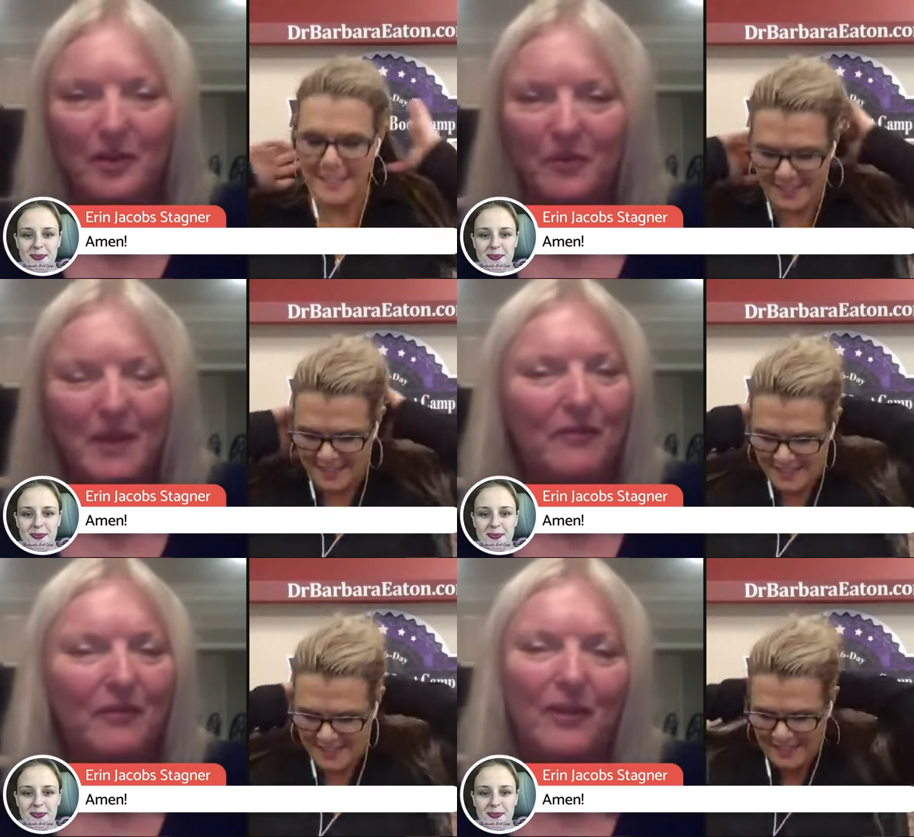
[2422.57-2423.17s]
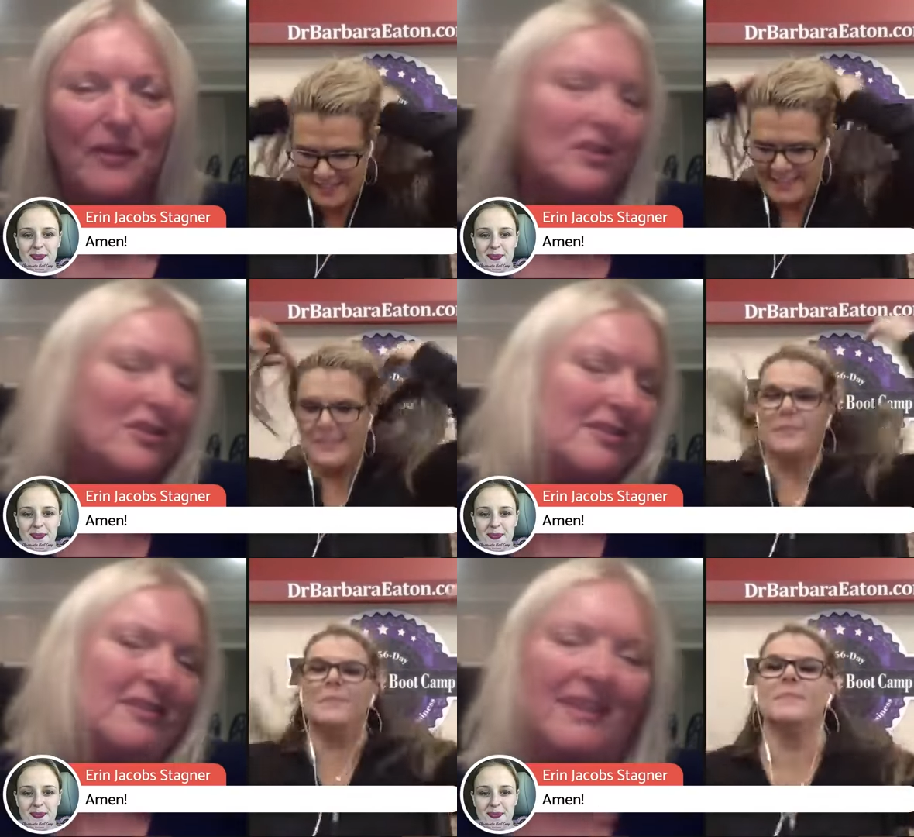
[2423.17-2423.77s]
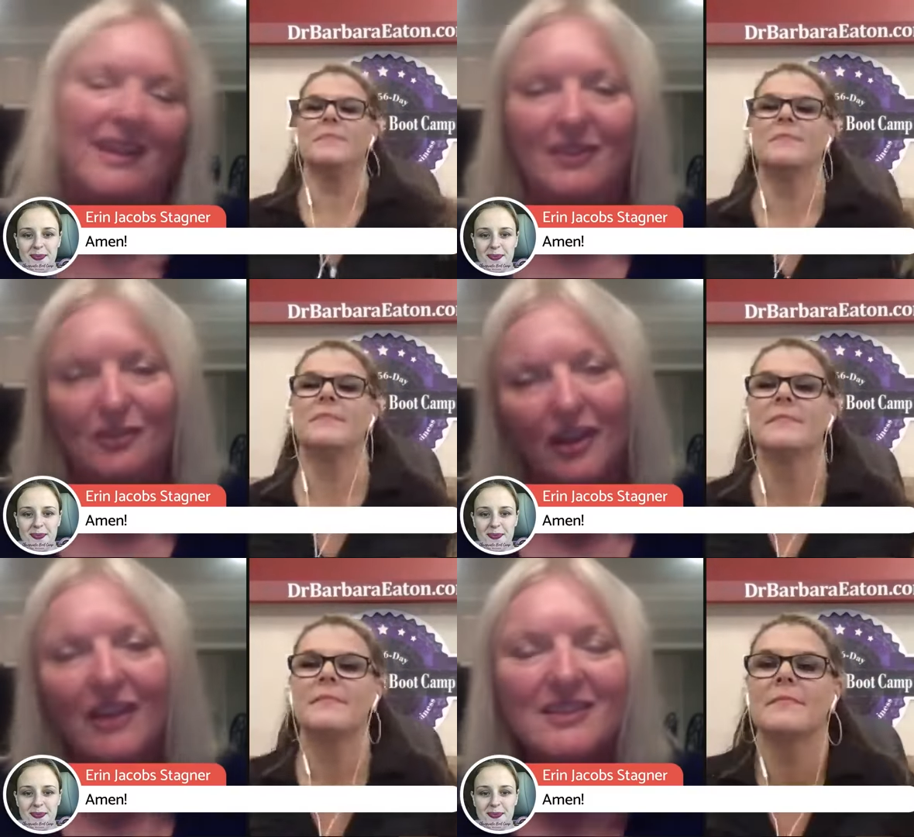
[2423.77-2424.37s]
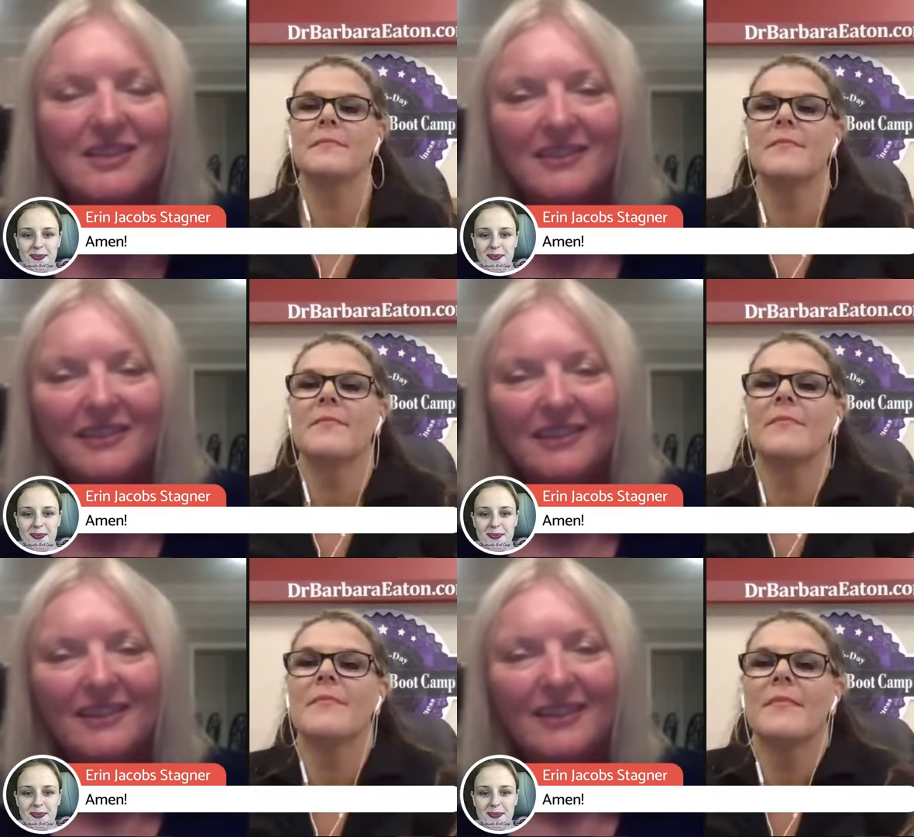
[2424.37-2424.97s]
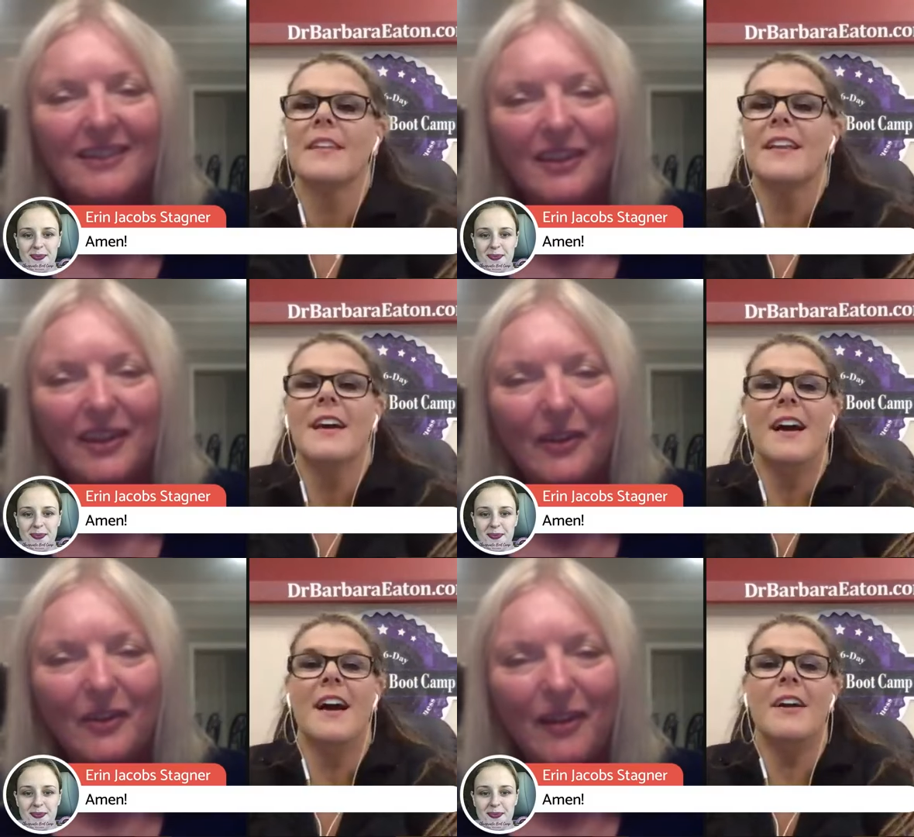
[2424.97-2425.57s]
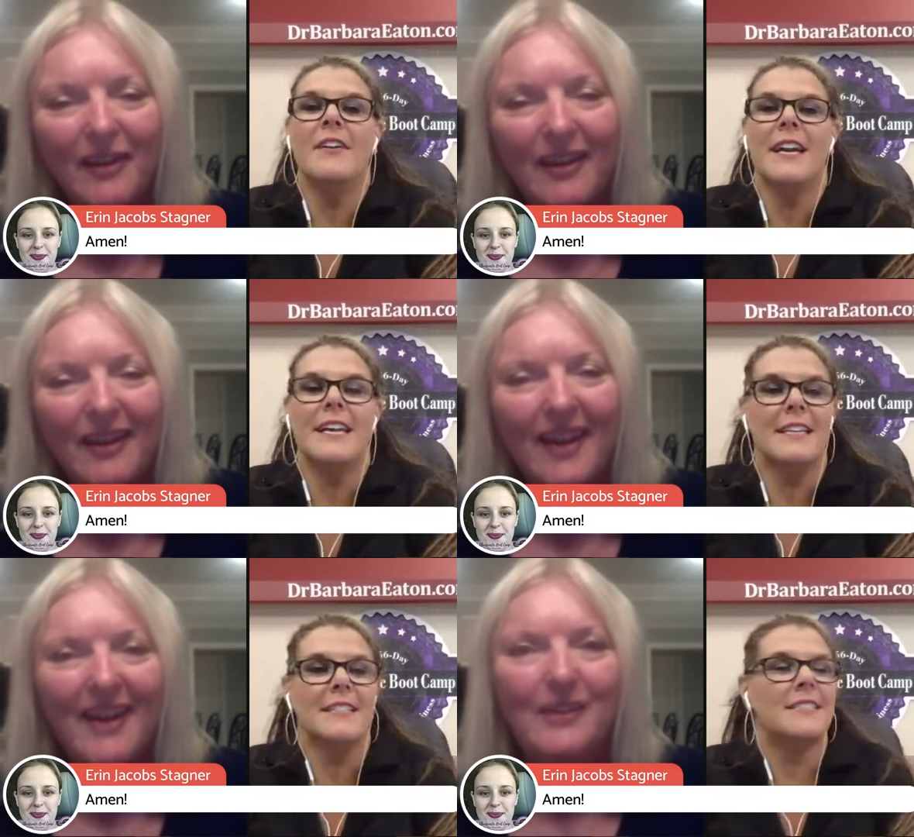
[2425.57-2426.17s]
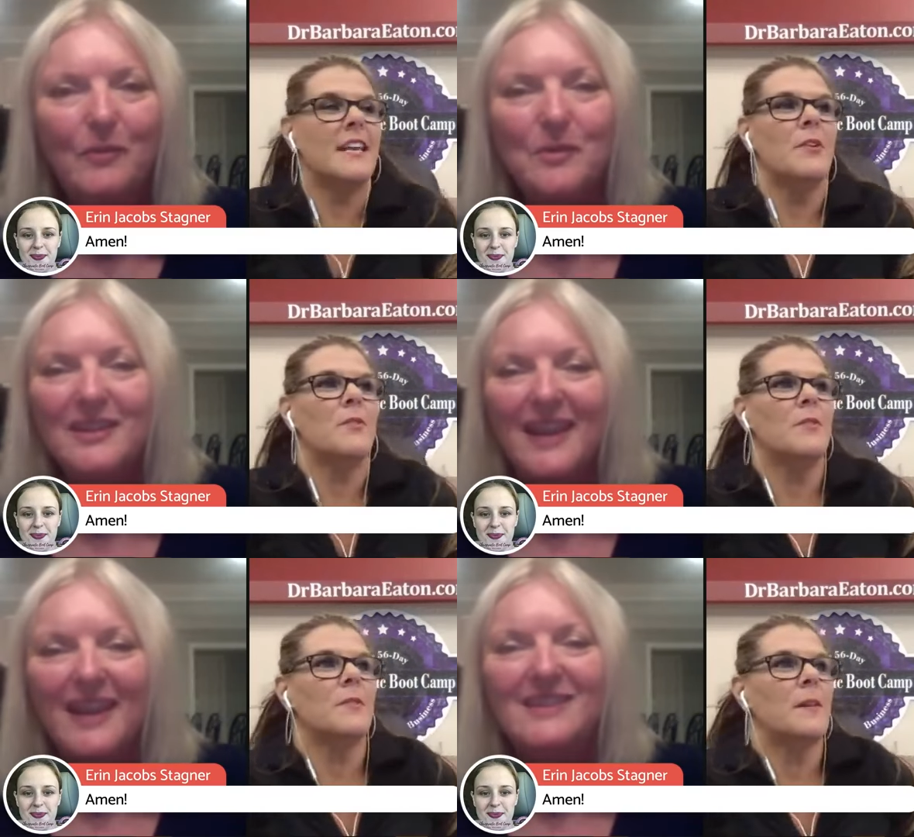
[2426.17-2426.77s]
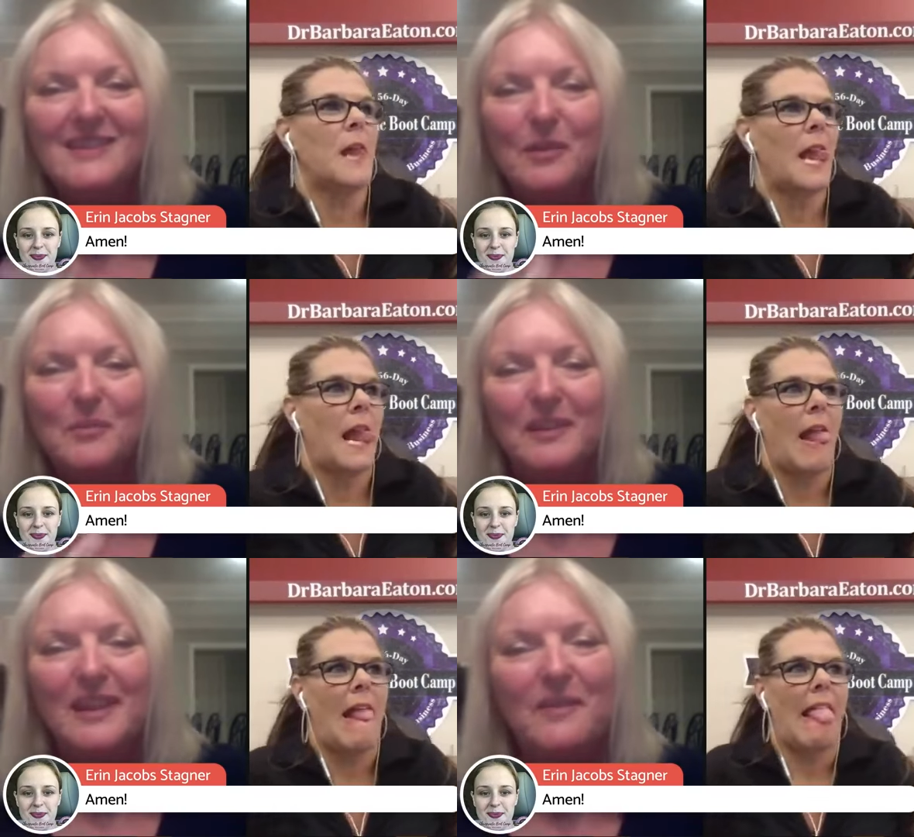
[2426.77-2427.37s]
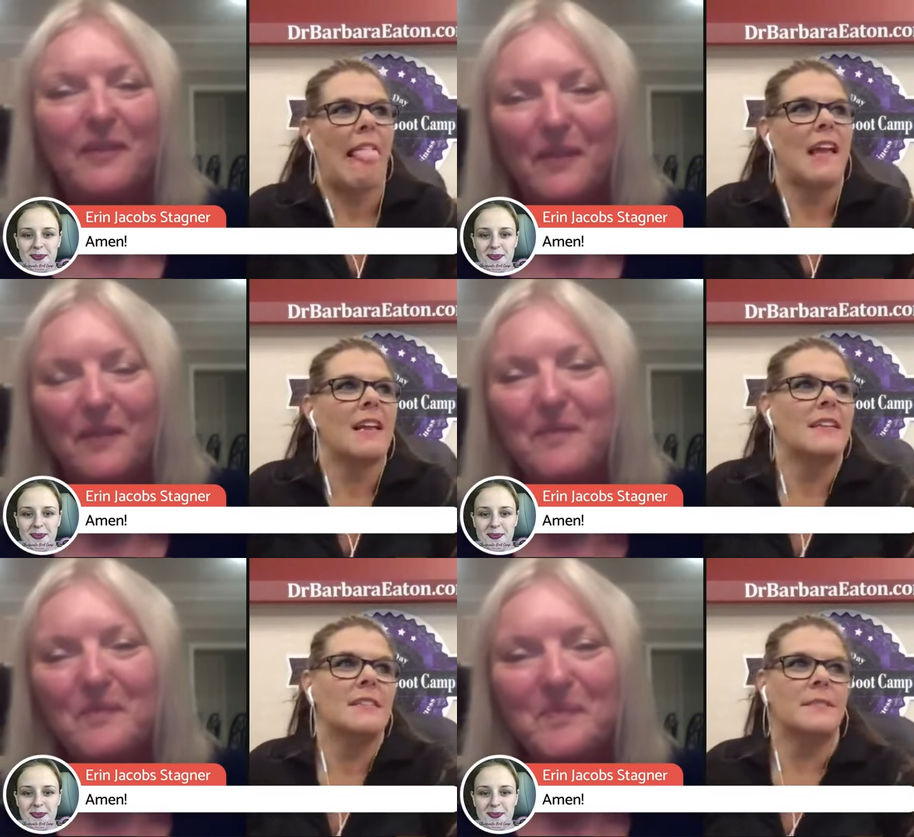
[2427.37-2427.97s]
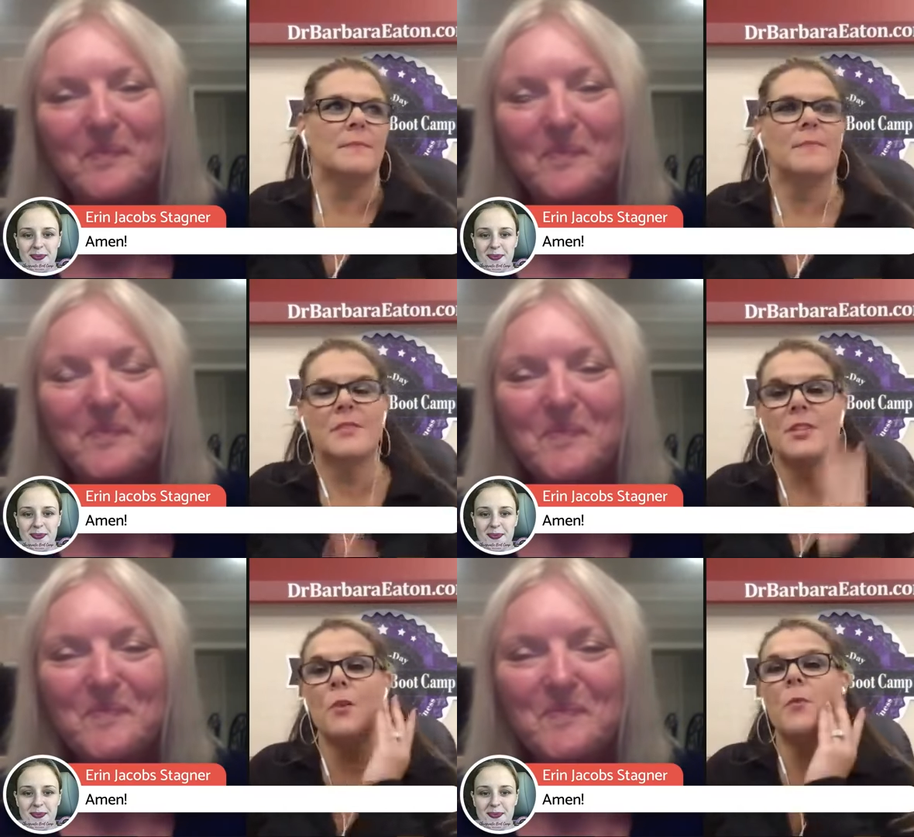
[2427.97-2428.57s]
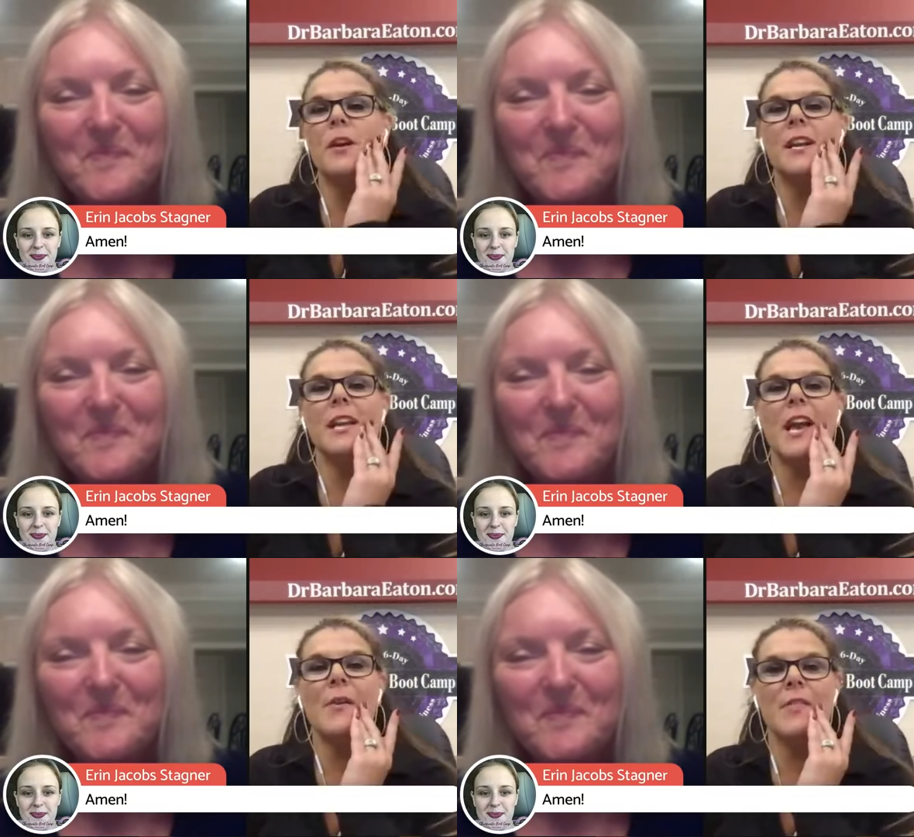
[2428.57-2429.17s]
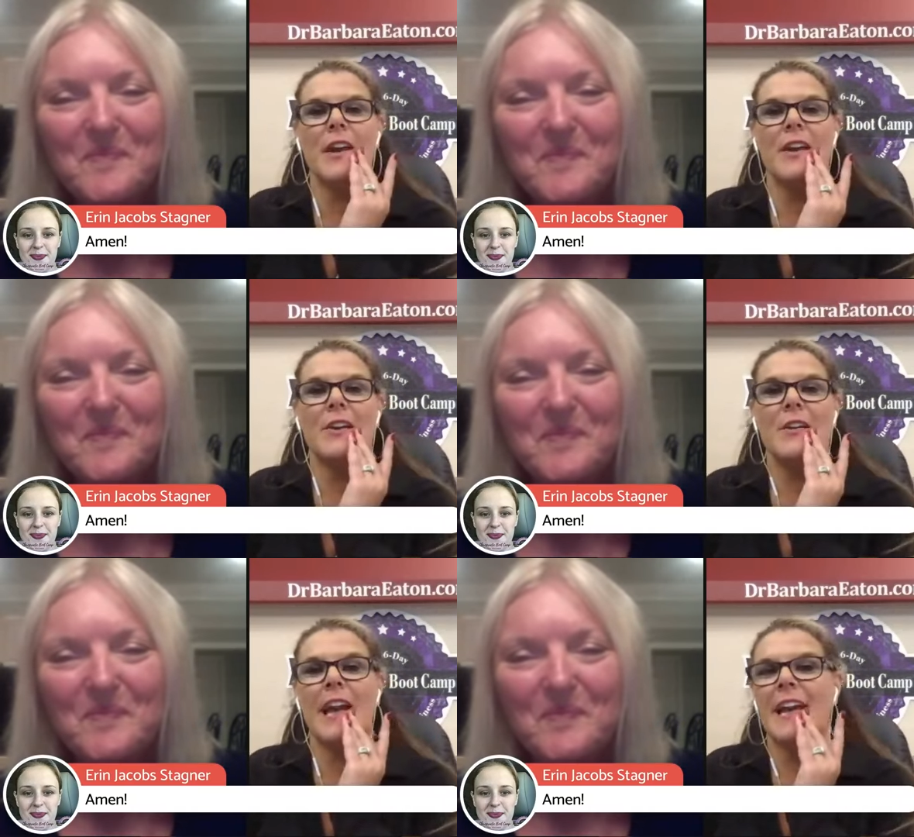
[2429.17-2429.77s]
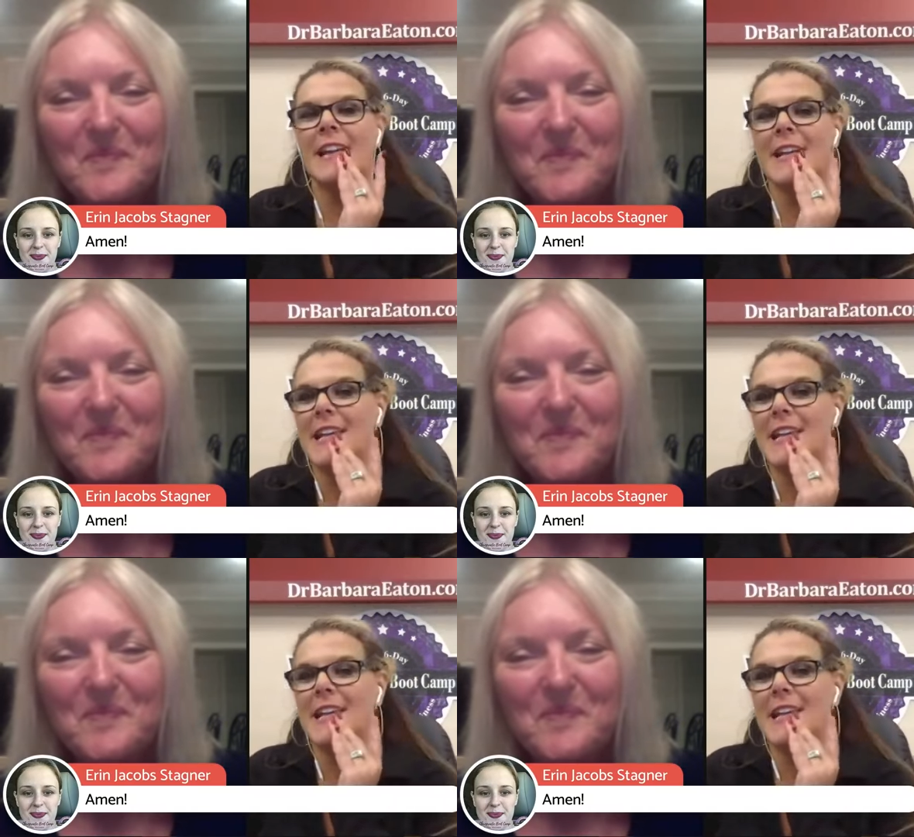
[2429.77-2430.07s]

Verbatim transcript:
Speaker 1: have been for her to just get the drugs, you know? All right. And it so, was
Speaker 2: a, so we're going to go there, okay?